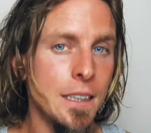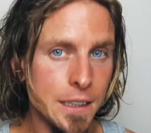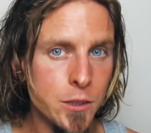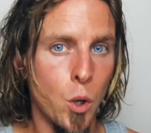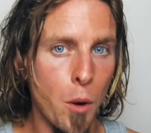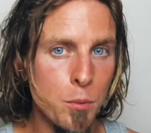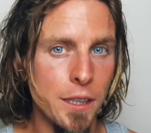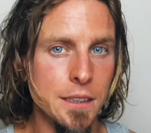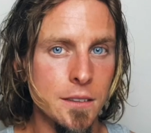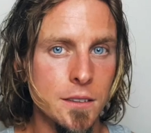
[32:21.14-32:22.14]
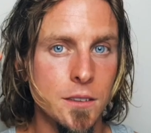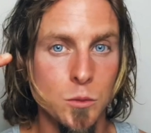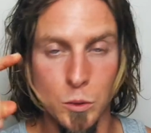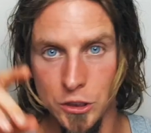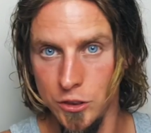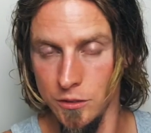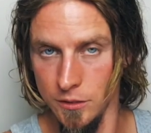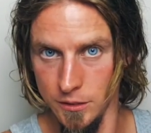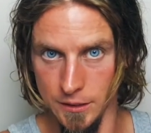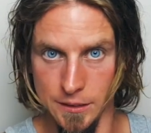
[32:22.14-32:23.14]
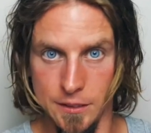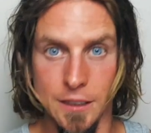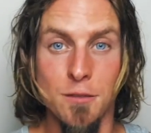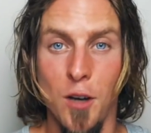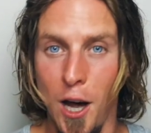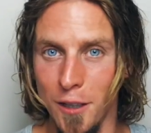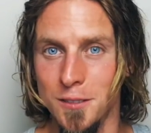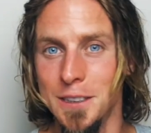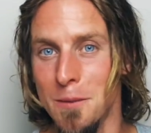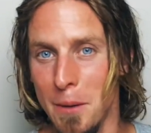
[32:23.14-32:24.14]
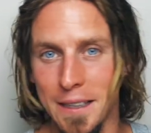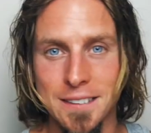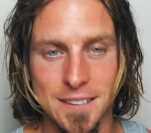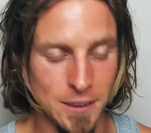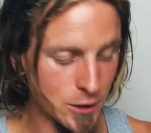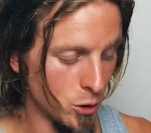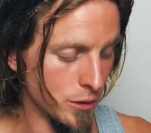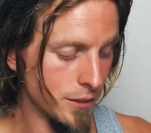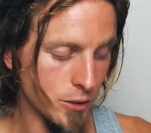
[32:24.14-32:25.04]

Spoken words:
into our brains, which is involved in making serotonin.